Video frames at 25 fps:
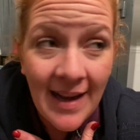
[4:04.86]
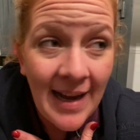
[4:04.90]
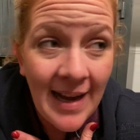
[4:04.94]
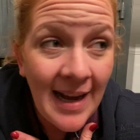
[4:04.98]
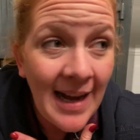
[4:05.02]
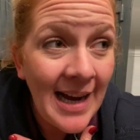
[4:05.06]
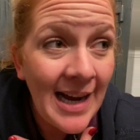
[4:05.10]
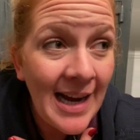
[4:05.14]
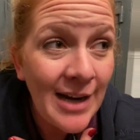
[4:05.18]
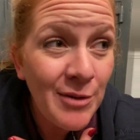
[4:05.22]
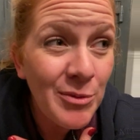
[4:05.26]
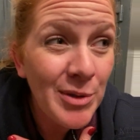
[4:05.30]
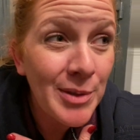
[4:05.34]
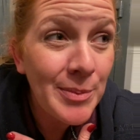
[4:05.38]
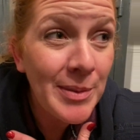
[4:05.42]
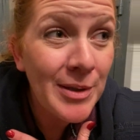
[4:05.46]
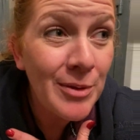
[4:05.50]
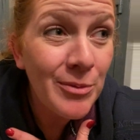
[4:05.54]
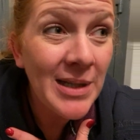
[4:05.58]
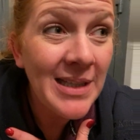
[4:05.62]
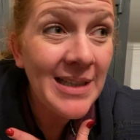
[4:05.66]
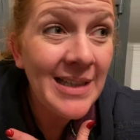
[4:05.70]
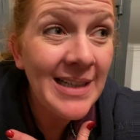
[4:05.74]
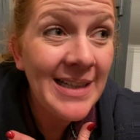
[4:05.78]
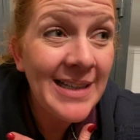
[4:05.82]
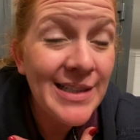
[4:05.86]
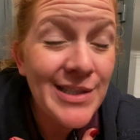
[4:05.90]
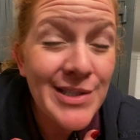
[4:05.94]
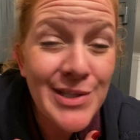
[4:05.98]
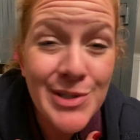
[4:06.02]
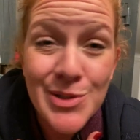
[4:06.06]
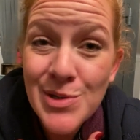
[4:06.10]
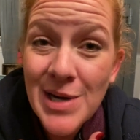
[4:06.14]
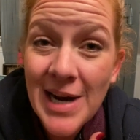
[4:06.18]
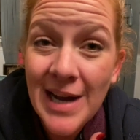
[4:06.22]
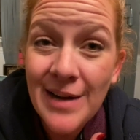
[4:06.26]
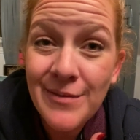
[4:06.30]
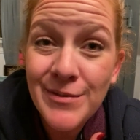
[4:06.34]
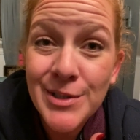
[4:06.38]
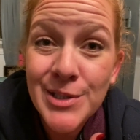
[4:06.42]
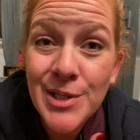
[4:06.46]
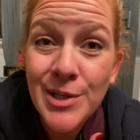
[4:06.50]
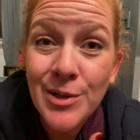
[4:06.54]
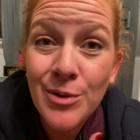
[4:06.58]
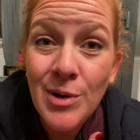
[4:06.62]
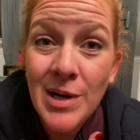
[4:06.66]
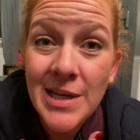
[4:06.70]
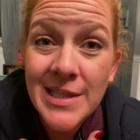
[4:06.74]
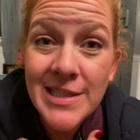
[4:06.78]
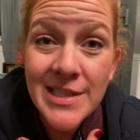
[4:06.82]
I would be willing to travel to
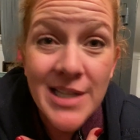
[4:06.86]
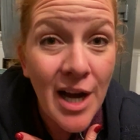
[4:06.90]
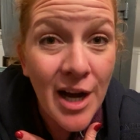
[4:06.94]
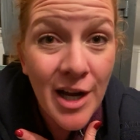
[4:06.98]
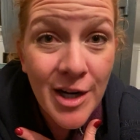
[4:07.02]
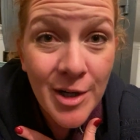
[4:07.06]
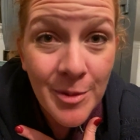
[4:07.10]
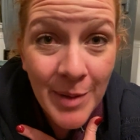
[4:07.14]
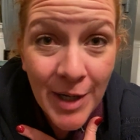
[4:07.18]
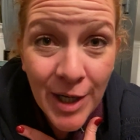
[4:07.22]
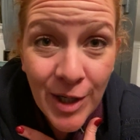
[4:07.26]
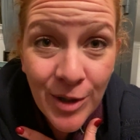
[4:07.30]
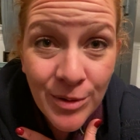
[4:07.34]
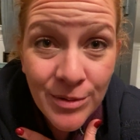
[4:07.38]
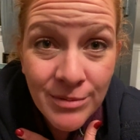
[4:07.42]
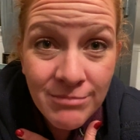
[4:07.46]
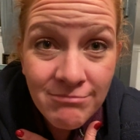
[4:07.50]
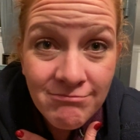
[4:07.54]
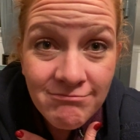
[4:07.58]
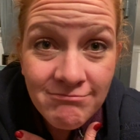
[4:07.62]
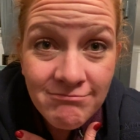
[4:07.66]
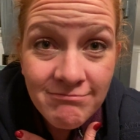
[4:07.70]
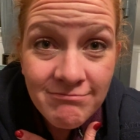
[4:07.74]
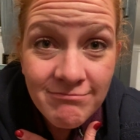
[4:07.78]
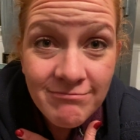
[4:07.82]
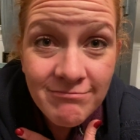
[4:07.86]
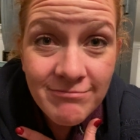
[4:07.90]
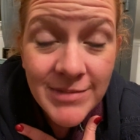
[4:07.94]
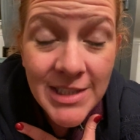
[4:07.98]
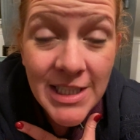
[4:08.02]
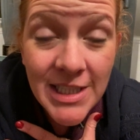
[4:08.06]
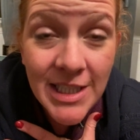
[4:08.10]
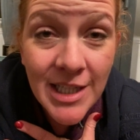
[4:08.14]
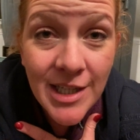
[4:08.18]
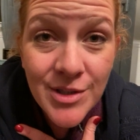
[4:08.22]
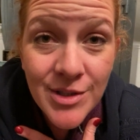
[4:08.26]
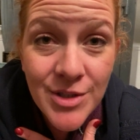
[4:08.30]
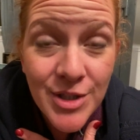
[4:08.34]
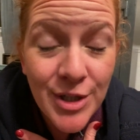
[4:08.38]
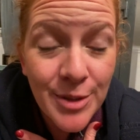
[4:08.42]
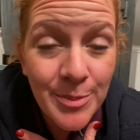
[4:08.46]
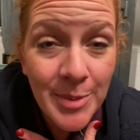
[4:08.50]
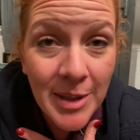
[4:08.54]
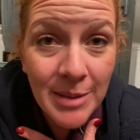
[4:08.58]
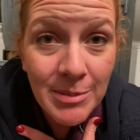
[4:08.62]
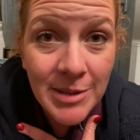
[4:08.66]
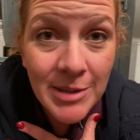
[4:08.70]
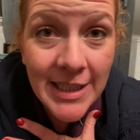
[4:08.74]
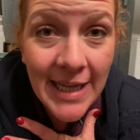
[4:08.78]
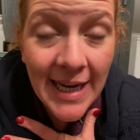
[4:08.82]
Guantanamo to go to a
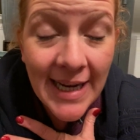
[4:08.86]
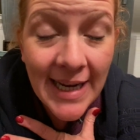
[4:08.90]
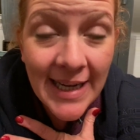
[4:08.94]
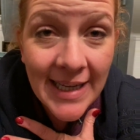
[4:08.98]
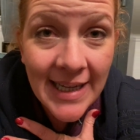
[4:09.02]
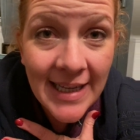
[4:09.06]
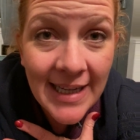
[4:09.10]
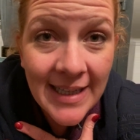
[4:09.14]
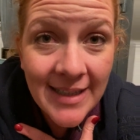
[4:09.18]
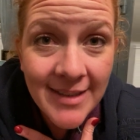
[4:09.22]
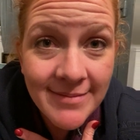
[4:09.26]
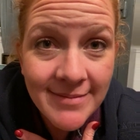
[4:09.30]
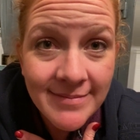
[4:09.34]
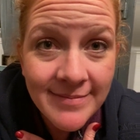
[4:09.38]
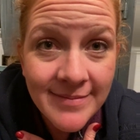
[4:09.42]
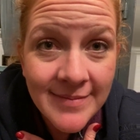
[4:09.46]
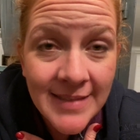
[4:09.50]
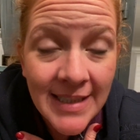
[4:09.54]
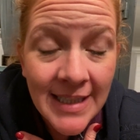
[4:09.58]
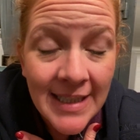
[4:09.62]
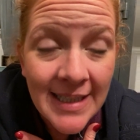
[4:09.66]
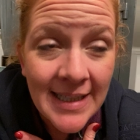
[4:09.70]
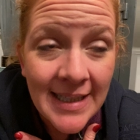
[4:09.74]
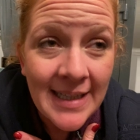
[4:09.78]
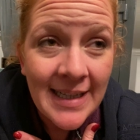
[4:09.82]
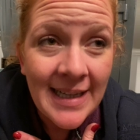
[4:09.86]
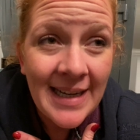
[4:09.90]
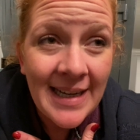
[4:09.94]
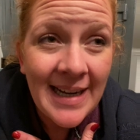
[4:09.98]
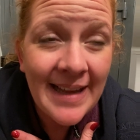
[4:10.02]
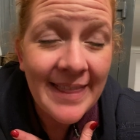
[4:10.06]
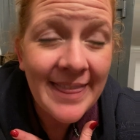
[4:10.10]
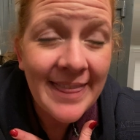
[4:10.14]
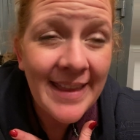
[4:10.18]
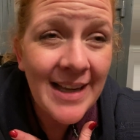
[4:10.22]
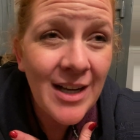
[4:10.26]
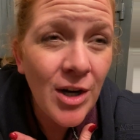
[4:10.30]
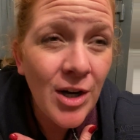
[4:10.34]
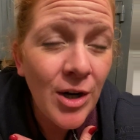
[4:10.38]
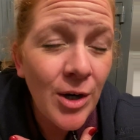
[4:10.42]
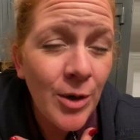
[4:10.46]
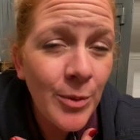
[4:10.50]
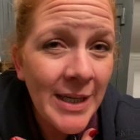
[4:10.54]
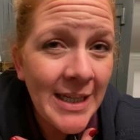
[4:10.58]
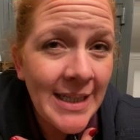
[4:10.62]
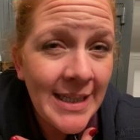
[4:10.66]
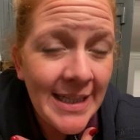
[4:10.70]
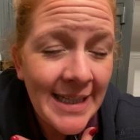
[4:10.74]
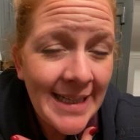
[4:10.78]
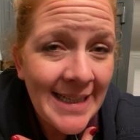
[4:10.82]
public hanging. I think all
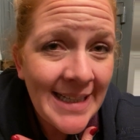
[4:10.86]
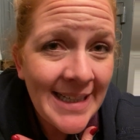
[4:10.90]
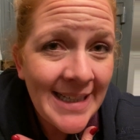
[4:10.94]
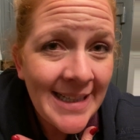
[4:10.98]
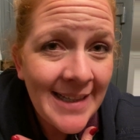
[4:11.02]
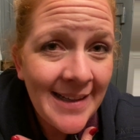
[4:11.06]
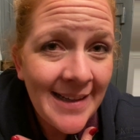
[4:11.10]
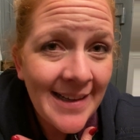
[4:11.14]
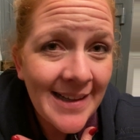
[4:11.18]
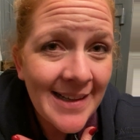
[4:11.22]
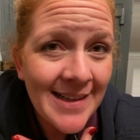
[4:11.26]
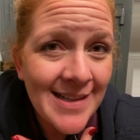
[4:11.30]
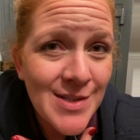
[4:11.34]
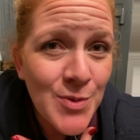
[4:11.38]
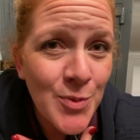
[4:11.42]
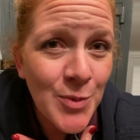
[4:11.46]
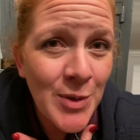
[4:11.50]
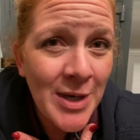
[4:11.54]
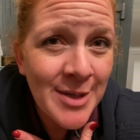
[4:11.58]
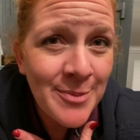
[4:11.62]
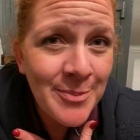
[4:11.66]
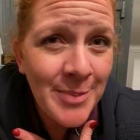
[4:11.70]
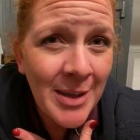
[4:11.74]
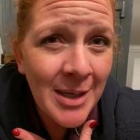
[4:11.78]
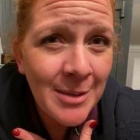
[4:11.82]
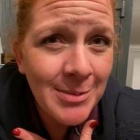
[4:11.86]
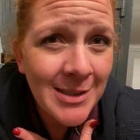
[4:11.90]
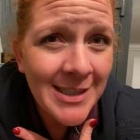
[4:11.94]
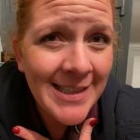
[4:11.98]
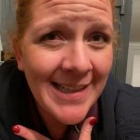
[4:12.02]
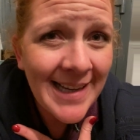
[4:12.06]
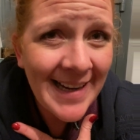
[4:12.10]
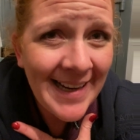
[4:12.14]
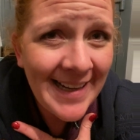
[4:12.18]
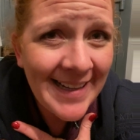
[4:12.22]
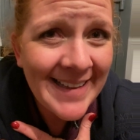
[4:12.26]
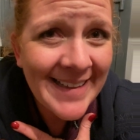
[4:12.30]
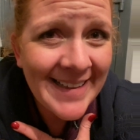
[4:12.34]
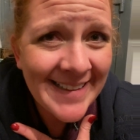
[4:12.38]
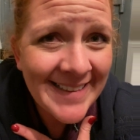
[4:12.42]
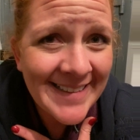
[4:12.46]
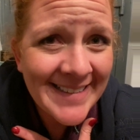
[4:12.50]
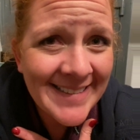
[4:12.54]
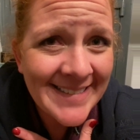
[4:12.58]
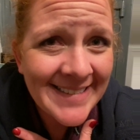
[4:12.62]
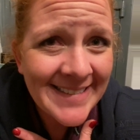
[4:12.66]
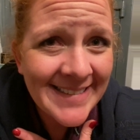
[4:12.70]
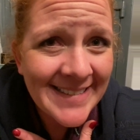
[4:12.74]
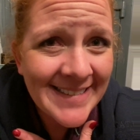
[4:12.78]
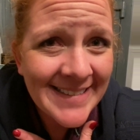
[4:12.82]
we need is one public
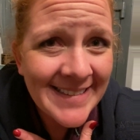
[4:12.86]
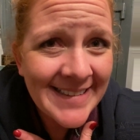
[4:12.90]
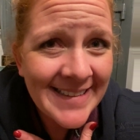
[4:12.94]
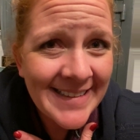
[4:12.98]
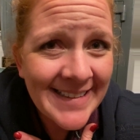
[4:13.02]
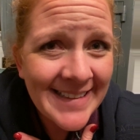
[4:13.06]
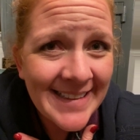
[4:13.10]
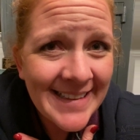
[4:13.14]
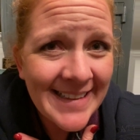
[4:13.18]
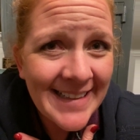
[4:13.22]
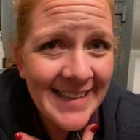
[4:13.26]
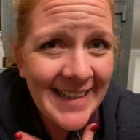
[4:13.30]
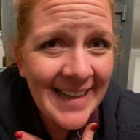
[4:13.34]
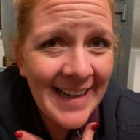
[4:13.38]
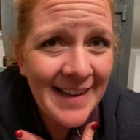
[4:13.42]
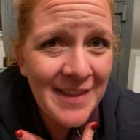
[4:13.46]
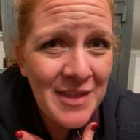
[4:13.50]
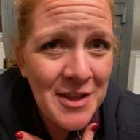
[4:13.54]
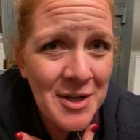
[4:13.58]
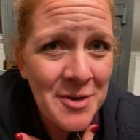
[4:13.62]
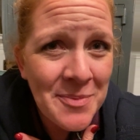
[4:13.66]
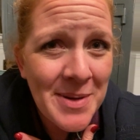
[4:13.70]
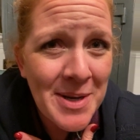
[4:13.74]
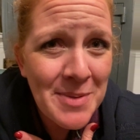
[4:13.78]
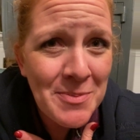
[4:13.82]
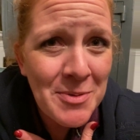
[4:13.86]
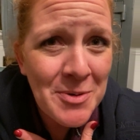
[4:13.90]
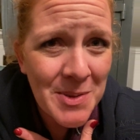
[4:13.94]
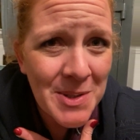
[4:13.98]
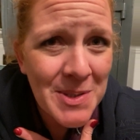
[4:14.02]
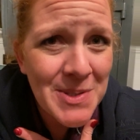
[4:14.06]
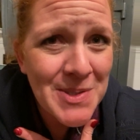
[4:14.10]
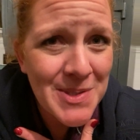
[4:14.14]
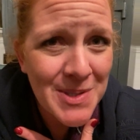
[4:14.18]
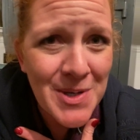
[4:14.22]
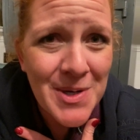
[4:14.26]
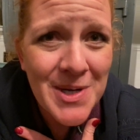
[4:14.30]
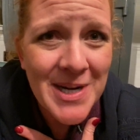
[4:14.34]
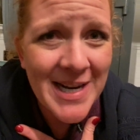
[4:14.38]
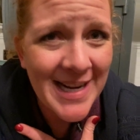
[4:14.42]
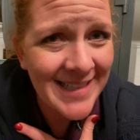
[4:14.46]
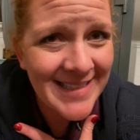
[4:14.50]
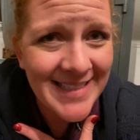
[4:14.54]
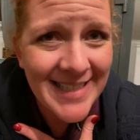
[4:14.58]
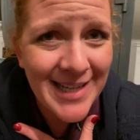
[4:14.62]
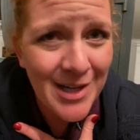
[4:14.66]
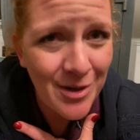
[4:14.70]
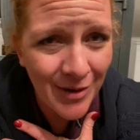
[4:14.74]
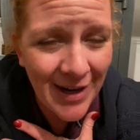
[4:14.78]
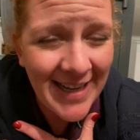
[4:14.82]
hanging, and then people will start
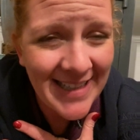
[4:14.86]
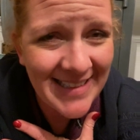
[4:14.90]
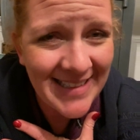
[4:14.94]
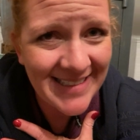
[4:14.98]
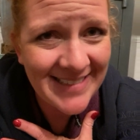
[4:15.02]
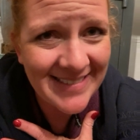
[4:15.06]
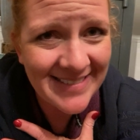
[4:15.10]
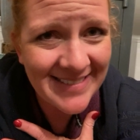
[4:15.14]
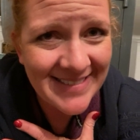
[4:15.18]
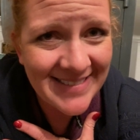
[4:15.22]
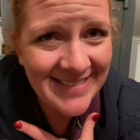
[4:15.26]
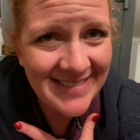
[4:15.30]
acting right.